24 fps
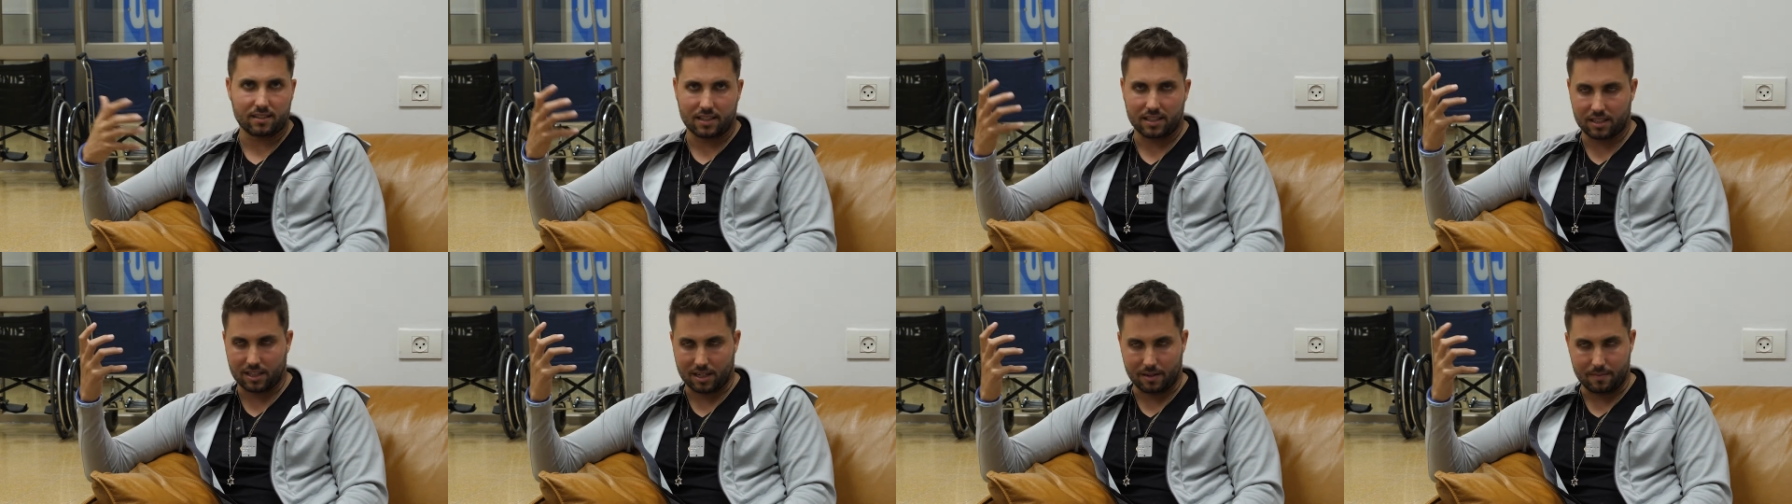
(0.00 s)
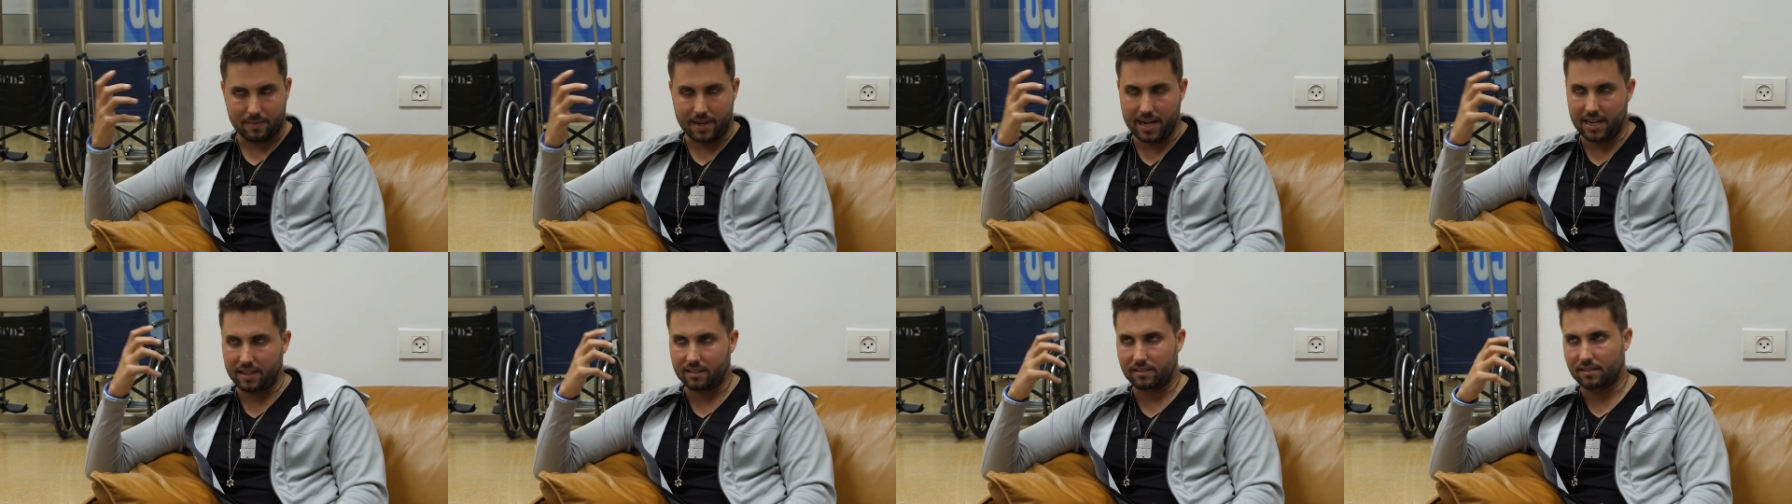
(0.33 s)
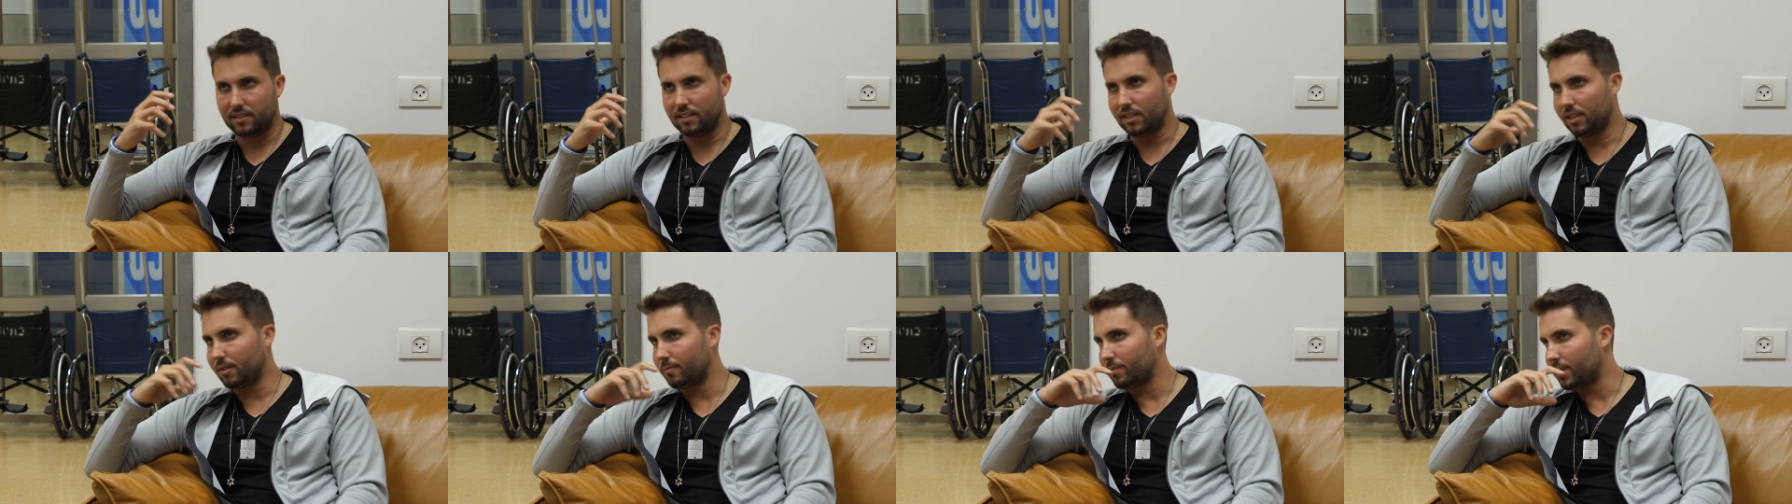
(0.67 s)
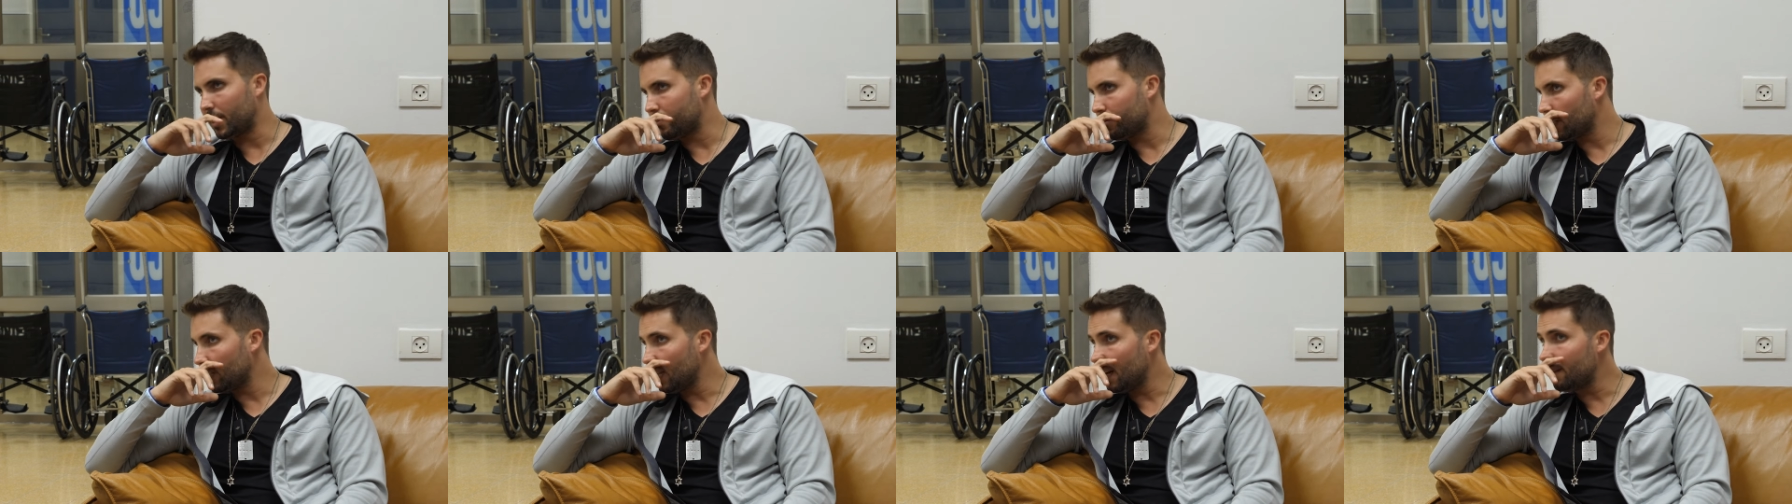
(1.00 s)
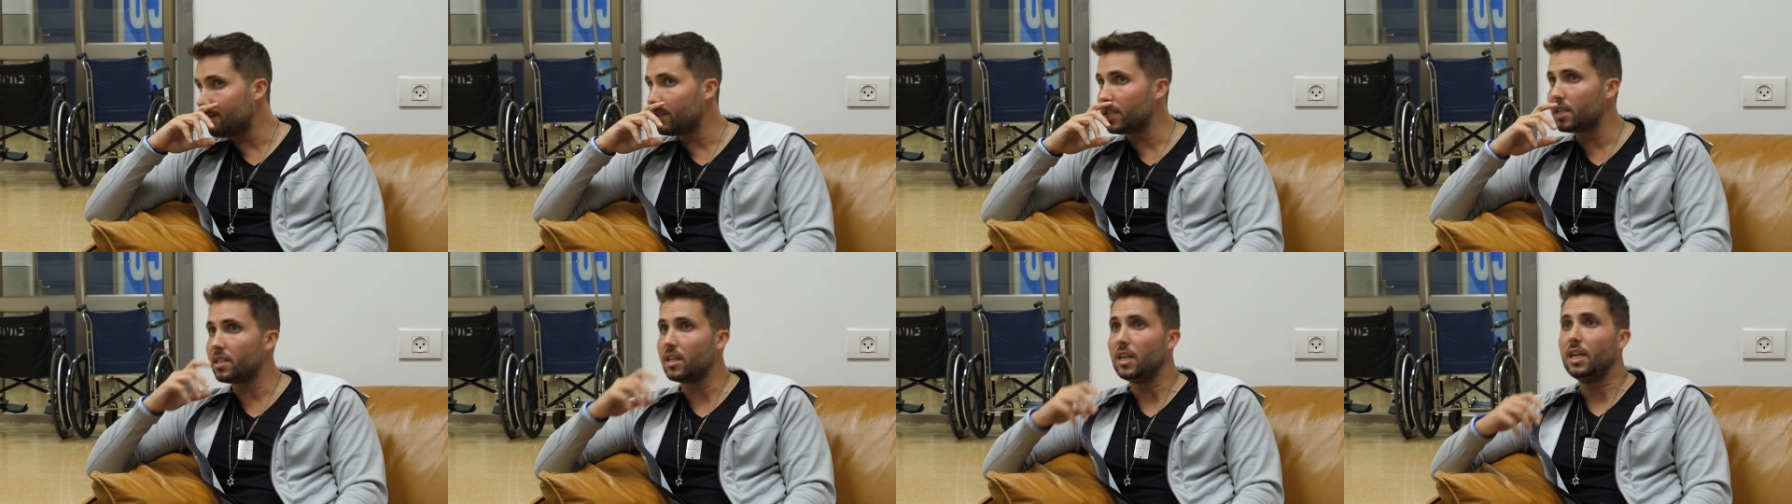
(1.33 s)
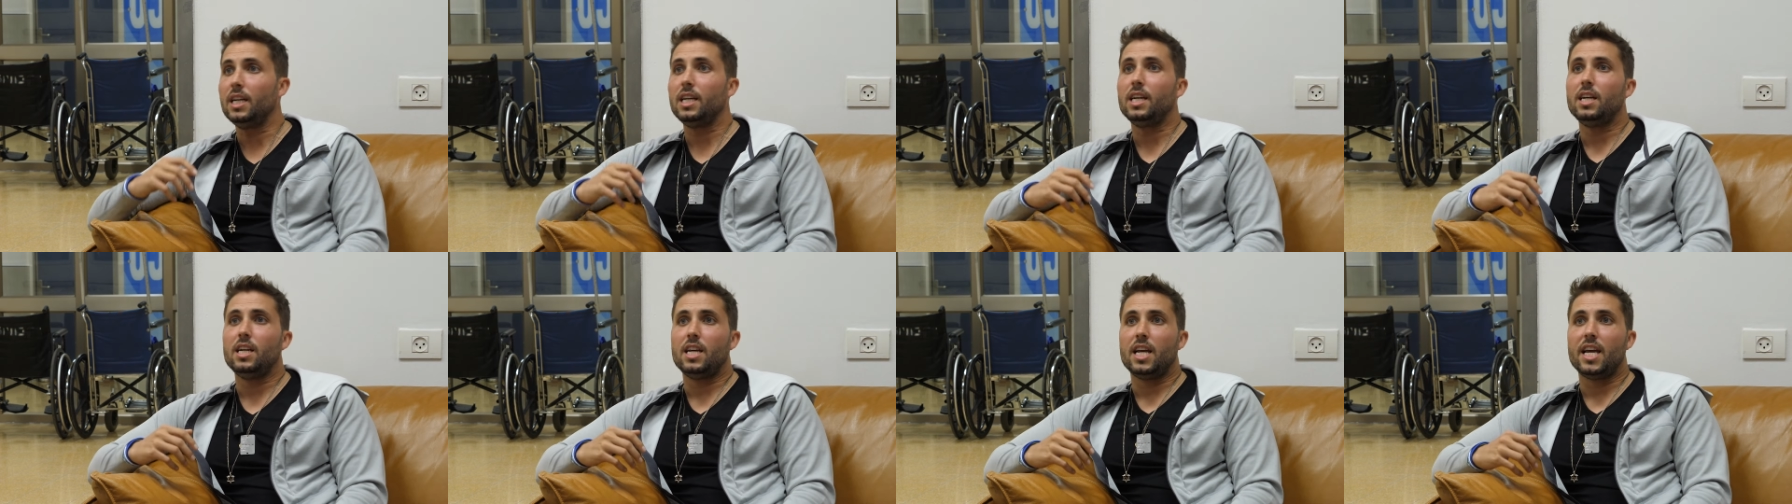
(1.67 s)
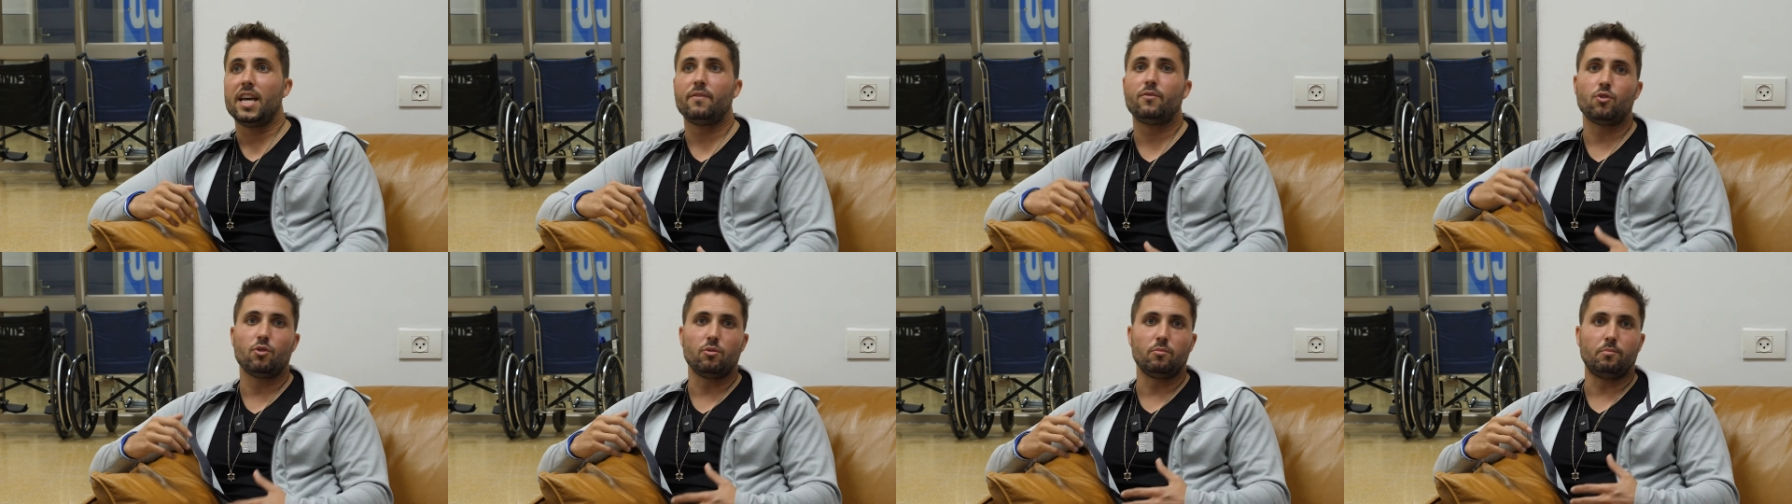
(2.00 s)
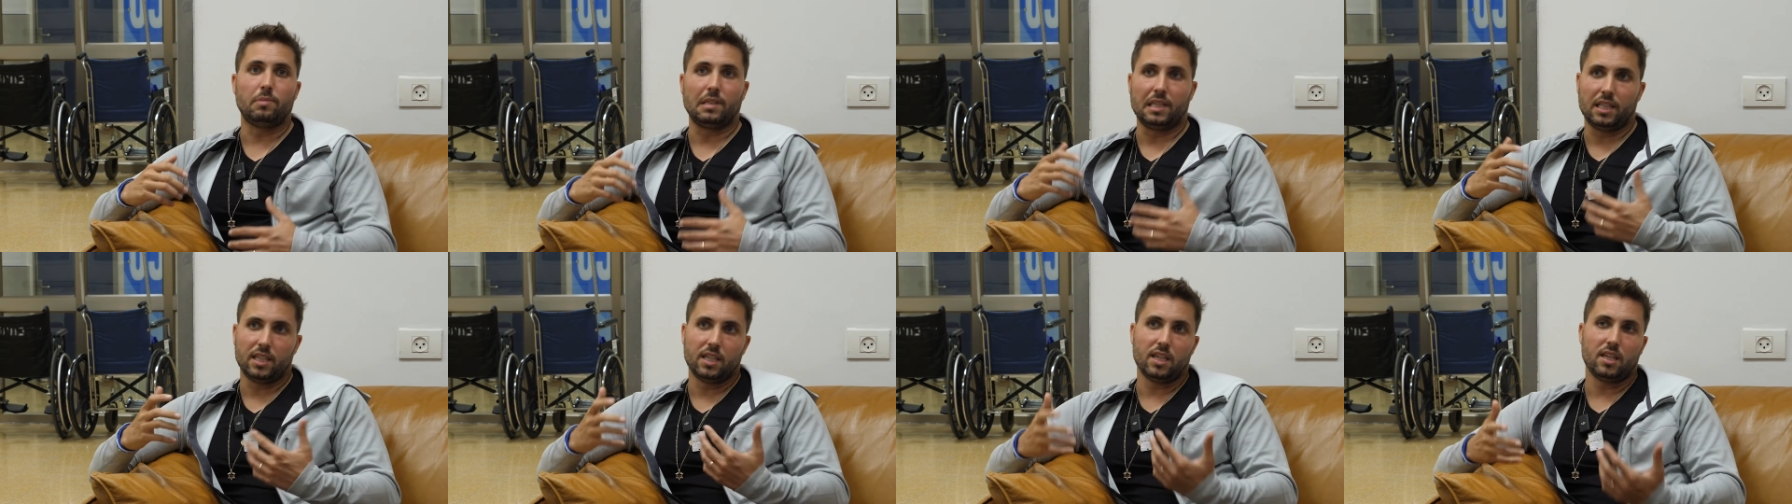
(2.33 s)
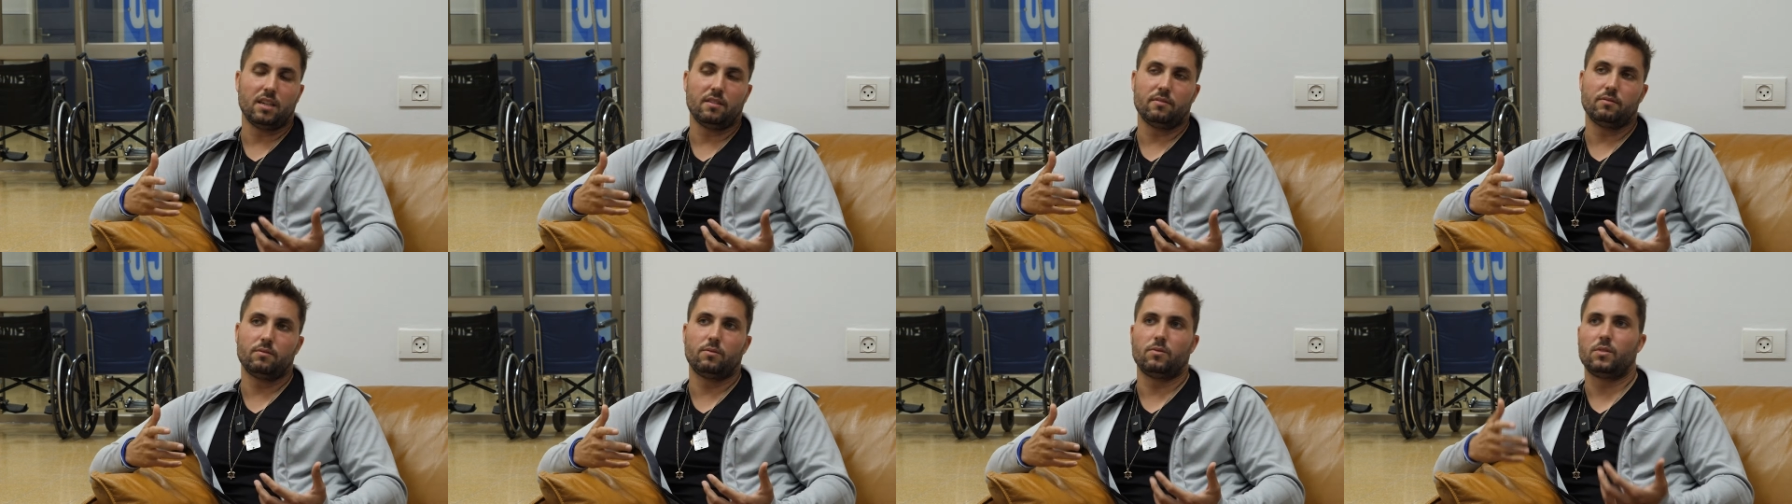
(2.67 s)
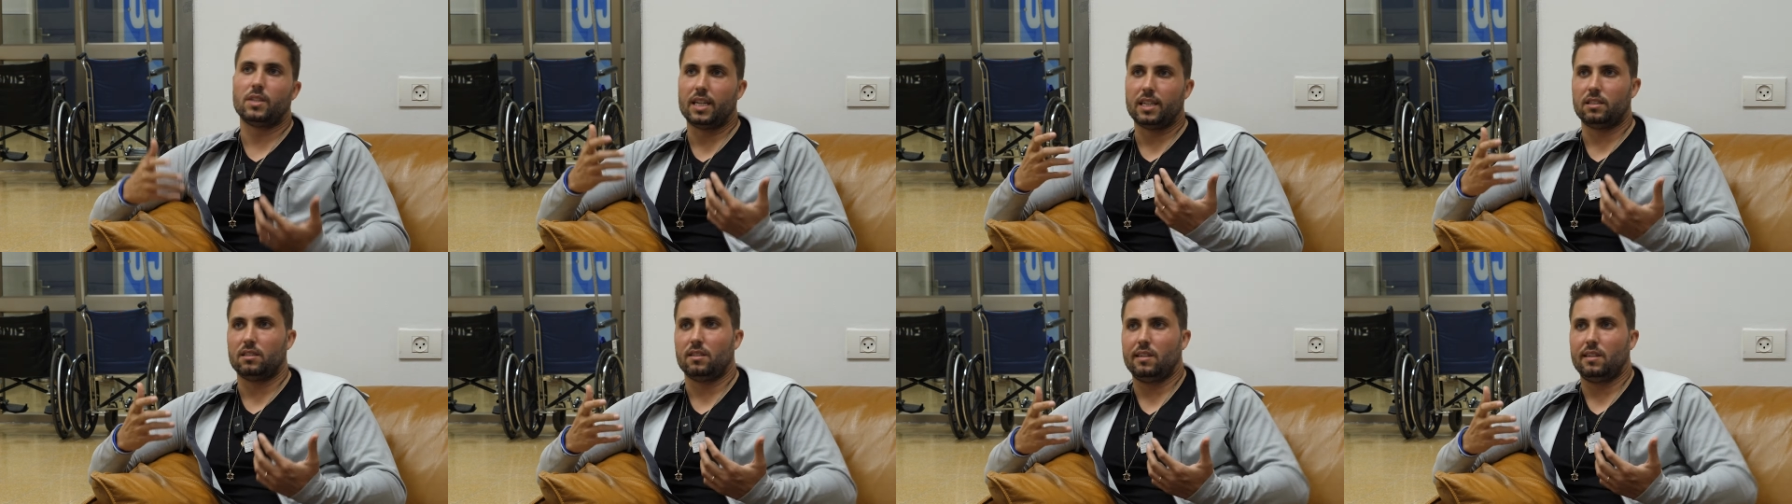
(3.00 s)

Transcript: that's come out since September 11th, if you believe that